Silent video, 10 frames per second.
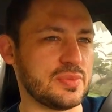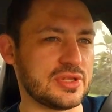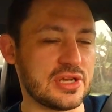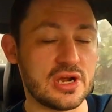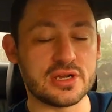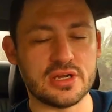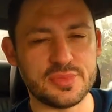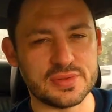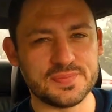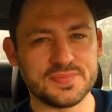But they are
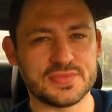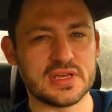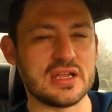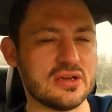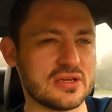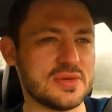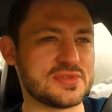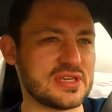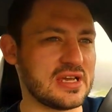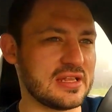coming. I know I
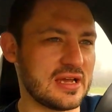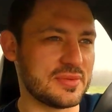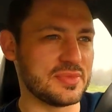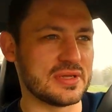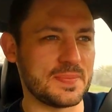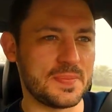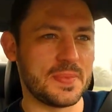keep saying that, but